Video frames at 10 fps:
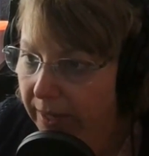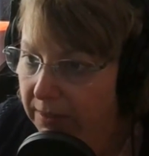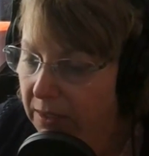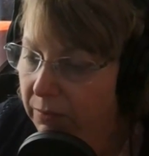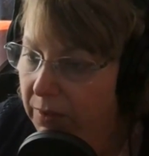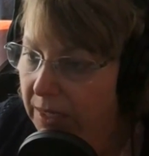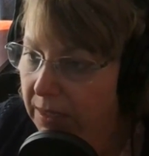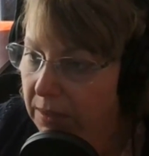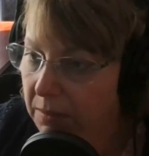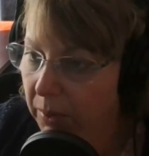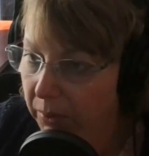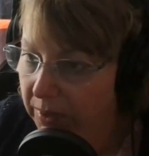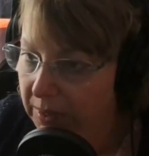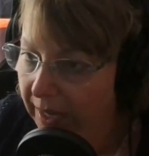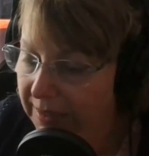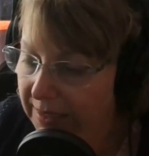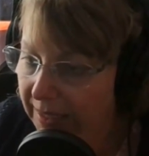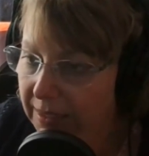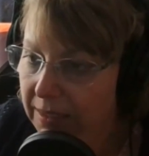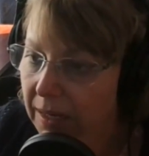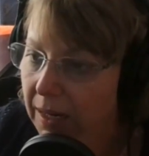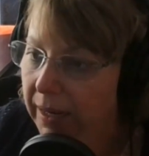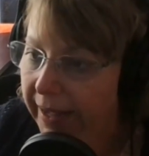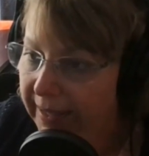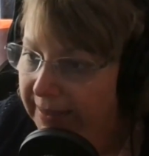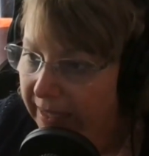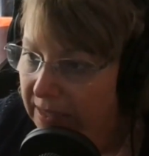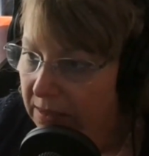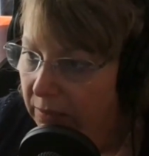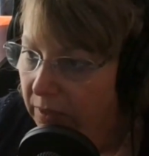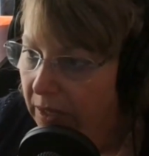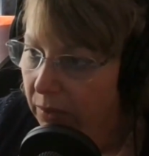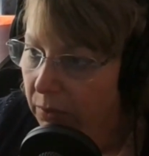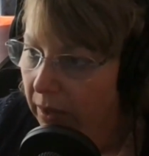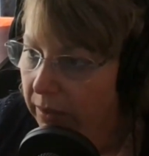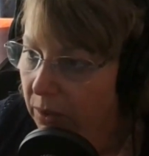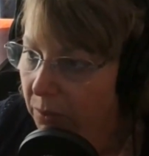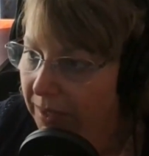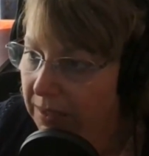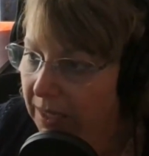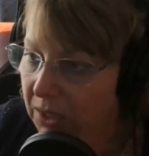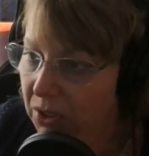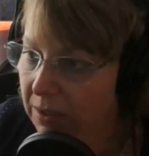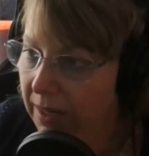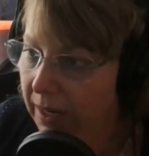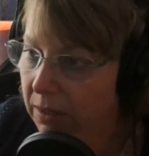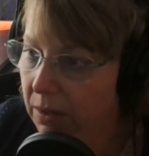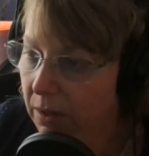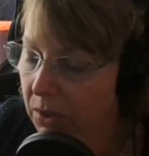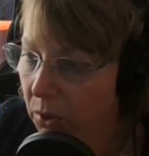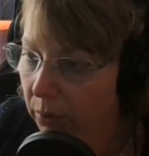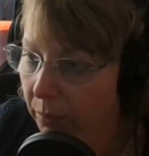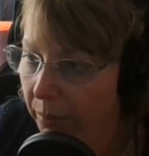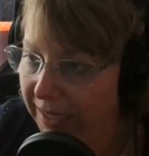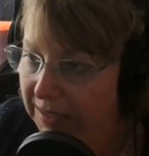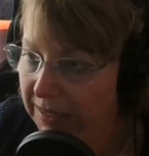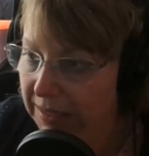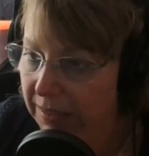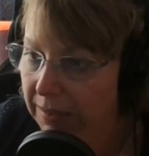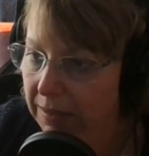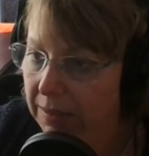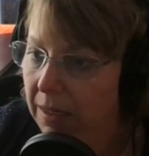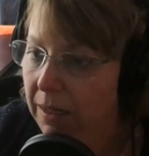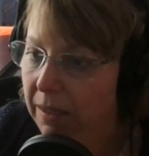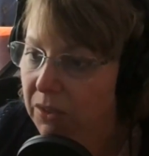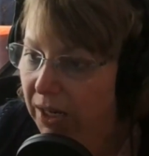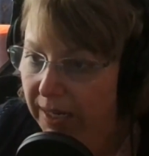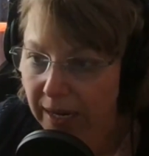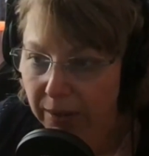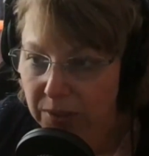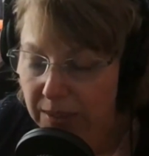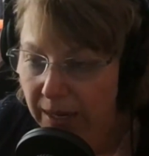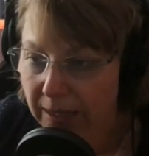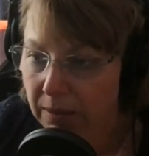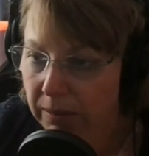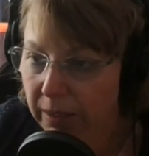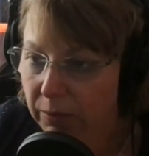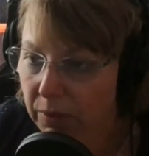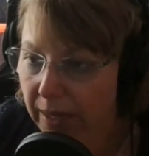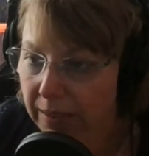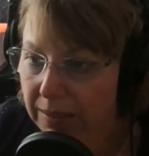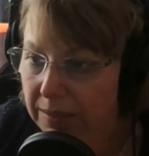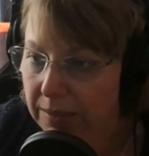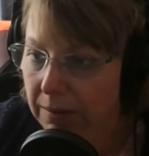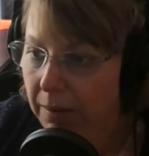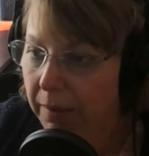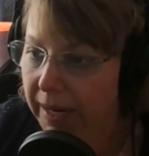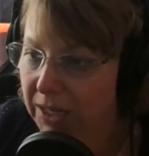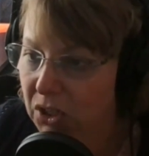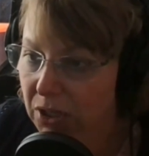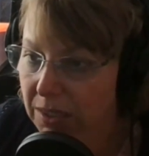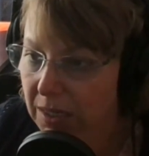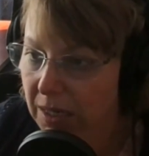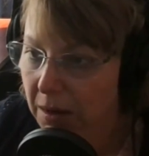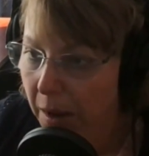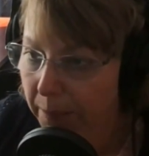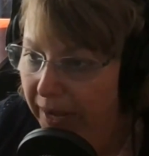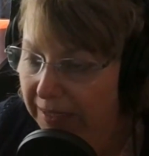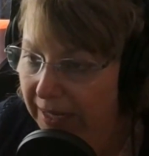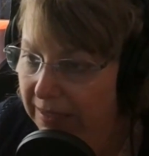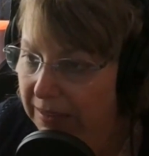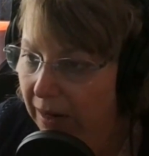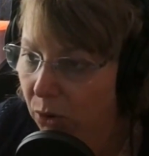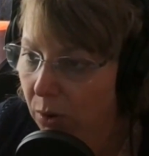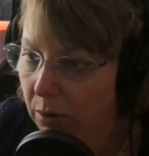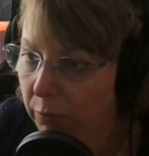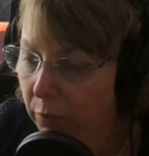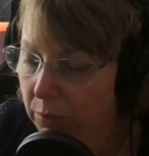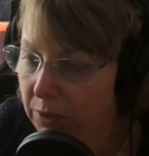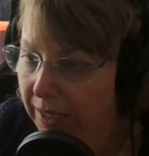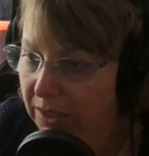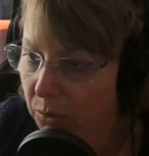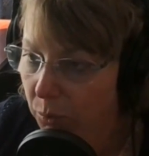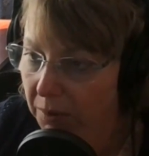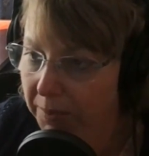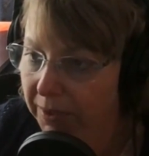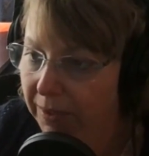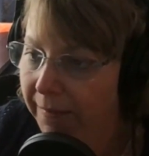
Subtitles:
activities, bonus content, and links to video and audio meditation and yoga practices. Check it out today. The link for that is hcpodcast.org/workbook.